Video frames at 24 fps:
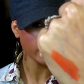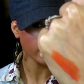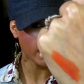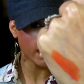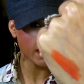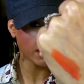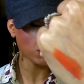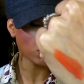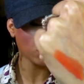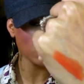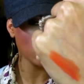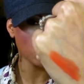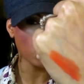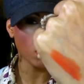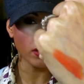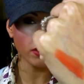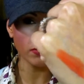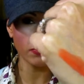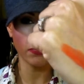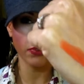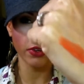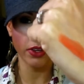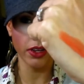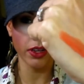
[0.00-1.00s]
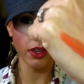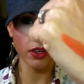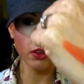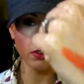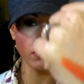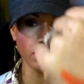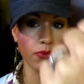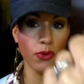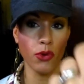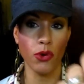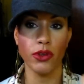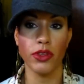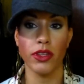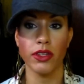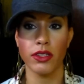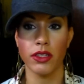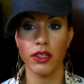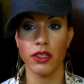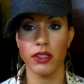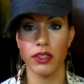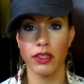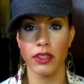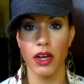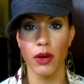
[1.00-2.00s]
actually quite fitting for the
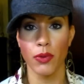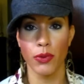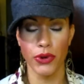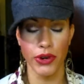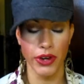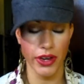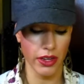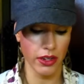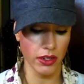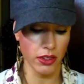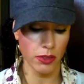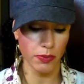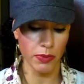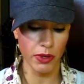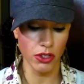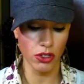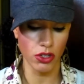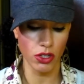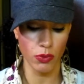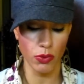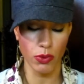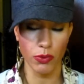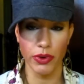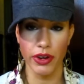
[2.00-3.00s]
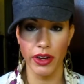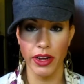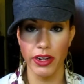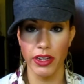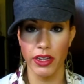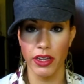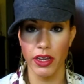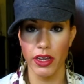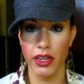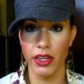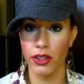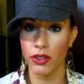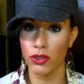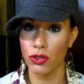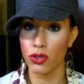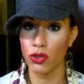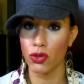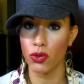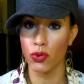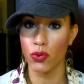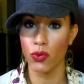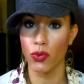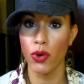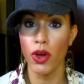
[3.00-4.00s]
season that we're in, especially when we're heading
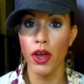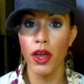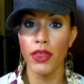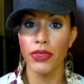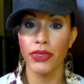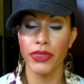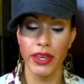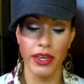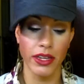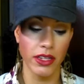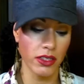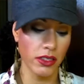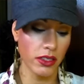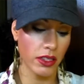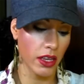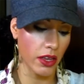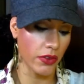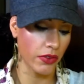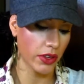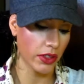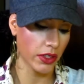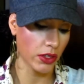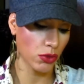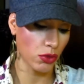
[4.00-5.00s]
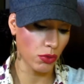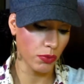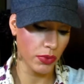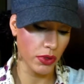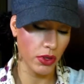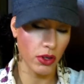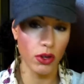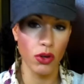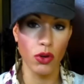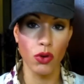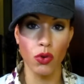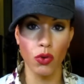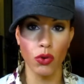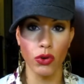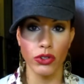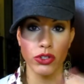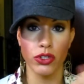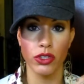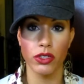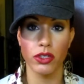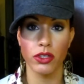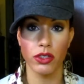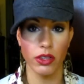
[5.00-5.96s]
into Thanksgiving. This would be a gorgeous